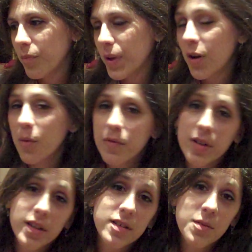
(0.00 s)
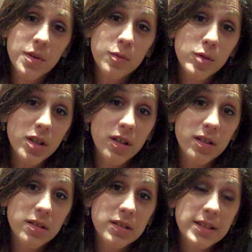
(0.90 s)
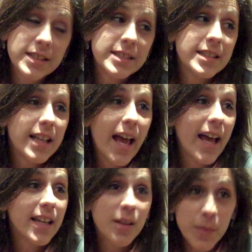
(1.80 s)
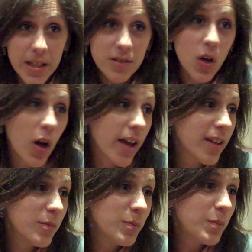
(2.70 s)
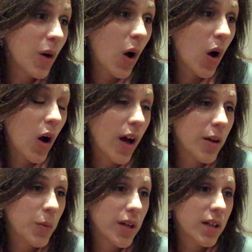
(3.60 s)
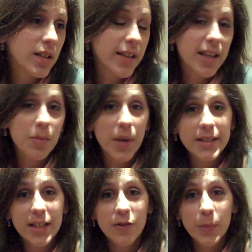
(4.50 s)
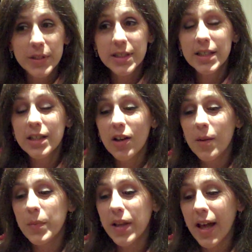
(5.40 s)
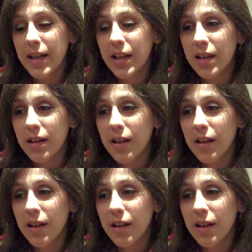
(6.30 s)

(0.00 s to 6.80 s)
But hopefully this one will work. And in the meantime, I will keep myself busy. I'm planning